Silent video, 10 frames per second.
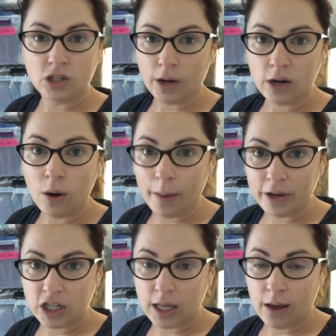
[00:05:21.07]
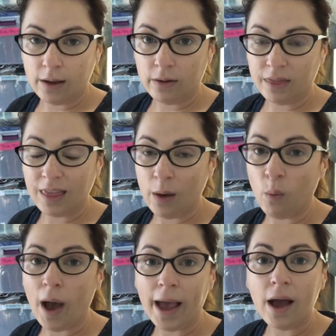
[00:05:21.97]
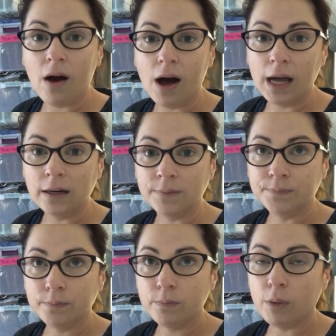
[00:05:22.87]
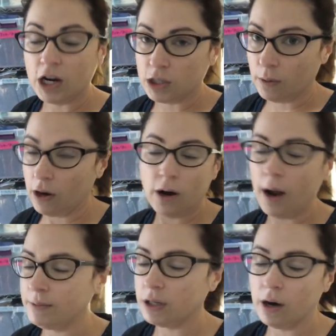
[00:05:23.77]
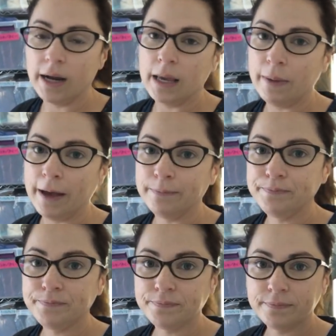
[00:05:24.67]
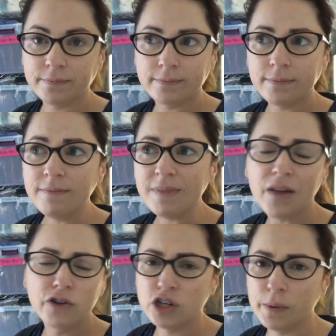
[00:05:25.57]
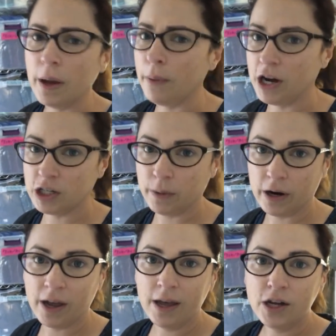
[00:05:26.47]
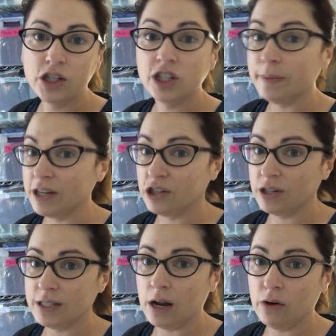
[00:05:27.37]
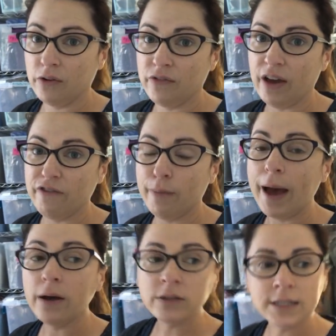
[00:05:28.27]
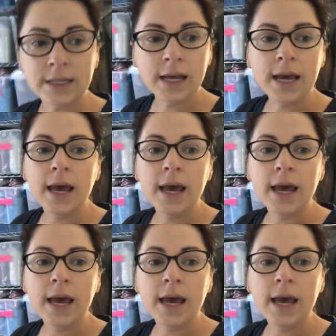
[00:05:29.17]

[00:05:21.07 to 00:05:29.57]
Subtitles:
So I know how much they weigh on Poshmark, or I'm sorry, on eBay. We're shipping on Poshmark, just make sure it's not over 5 pounds.